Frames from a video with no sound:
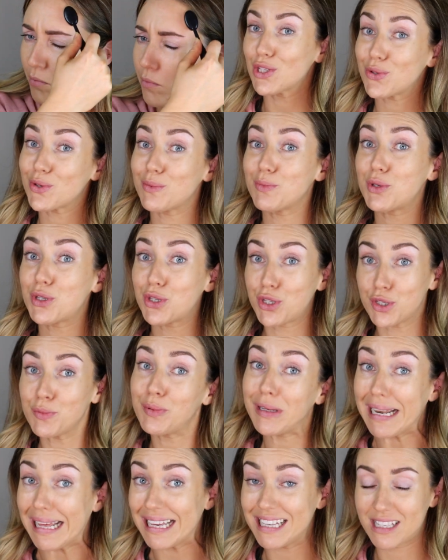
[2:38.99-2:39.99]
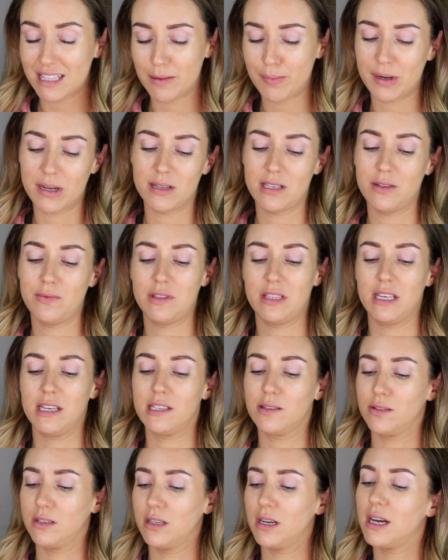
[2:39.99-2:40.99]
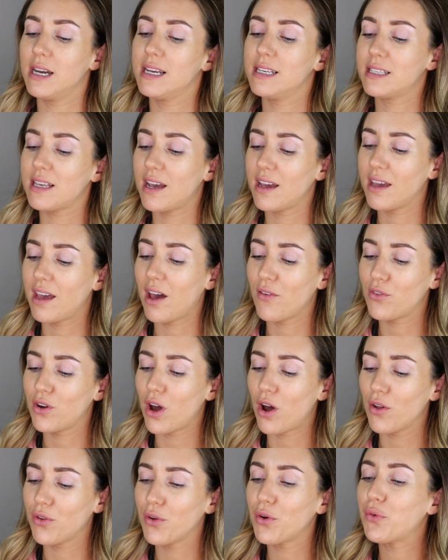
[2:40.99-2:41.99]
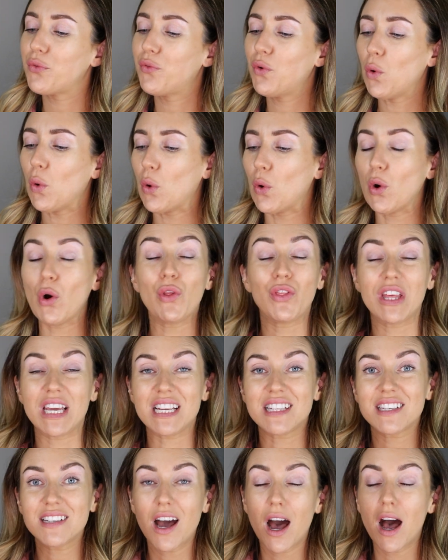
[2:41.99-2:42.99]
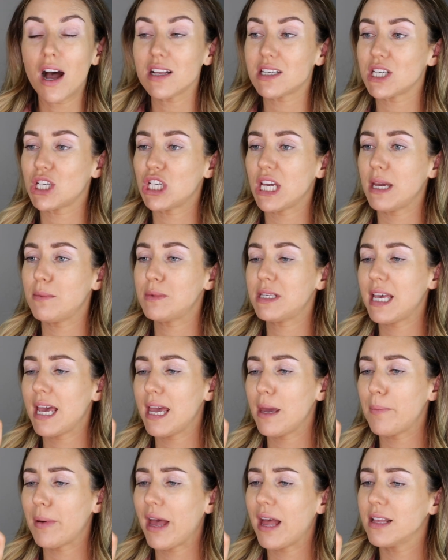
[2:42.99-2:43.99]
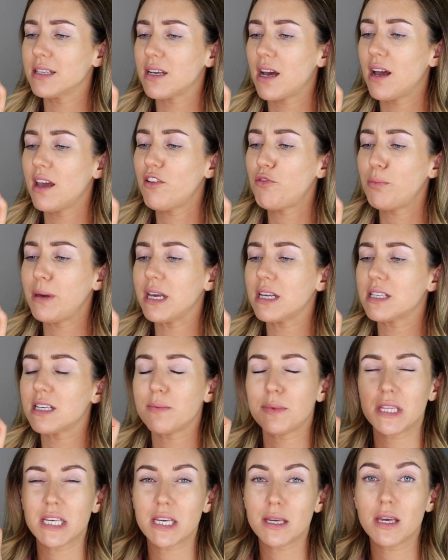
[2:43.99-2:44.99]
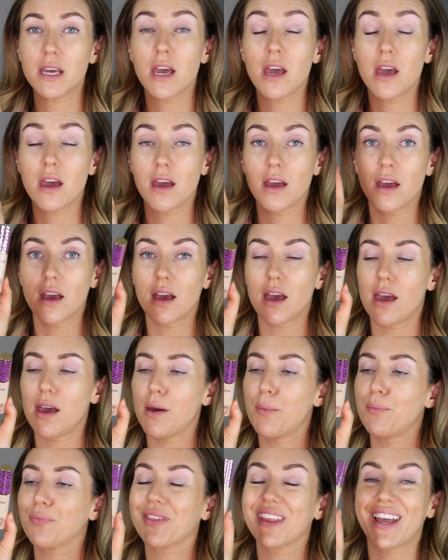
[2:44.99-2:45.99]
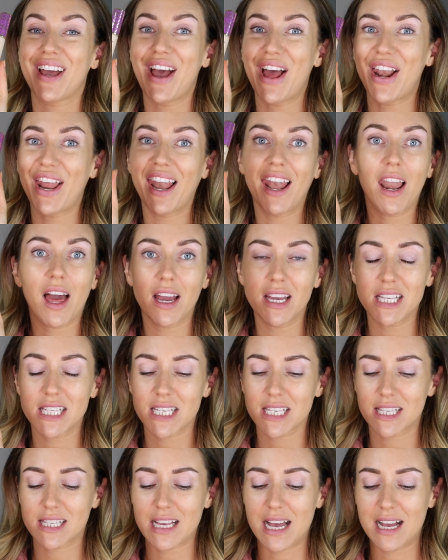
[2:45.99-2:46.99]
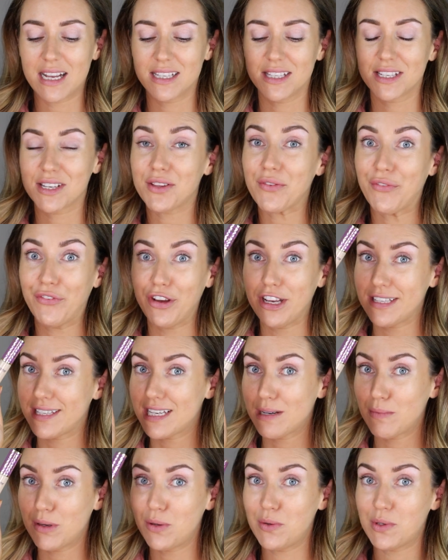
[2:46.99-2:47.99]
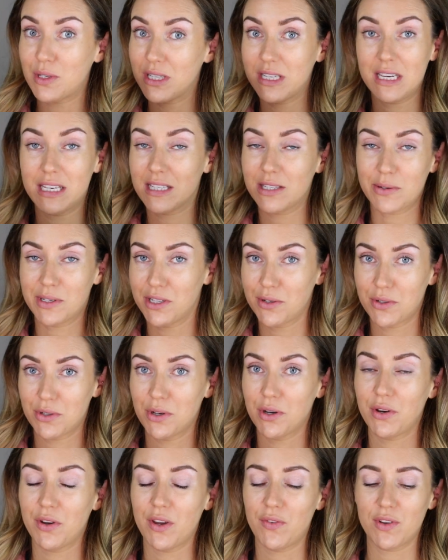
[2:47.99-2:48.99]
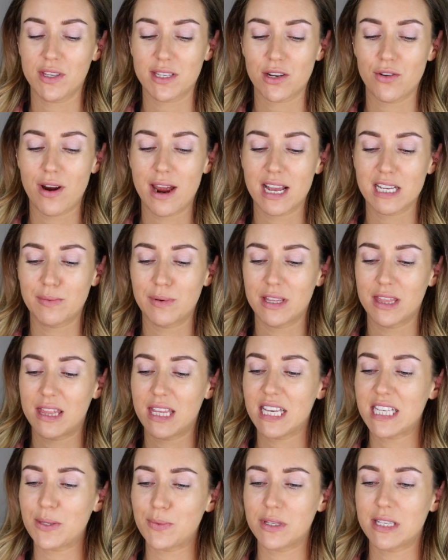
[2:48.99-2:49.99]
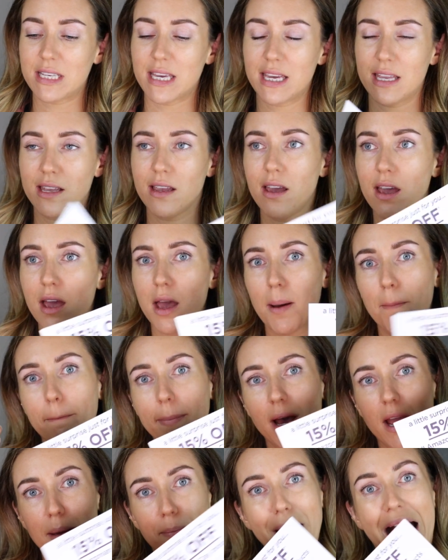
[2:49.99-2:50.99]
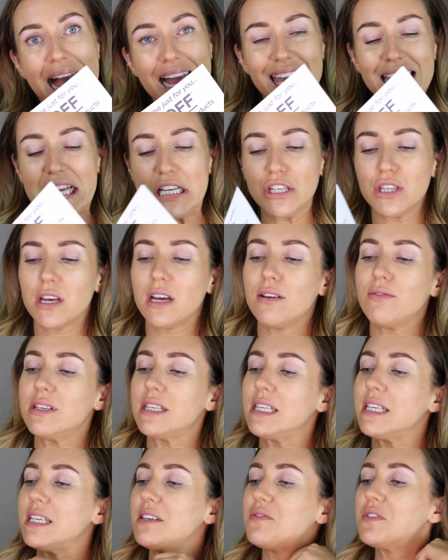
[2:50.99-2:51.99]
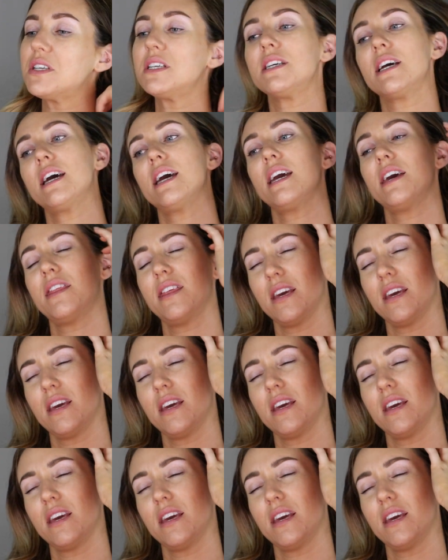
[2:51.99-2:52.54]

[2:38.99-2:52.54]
So I'm super late to the party with this one, guys. I have gone for the Tarte Shape Tape, and I have picked up the colour Light Sand. First time using it, so I don't know if it's correct, but this was in my package that I received today.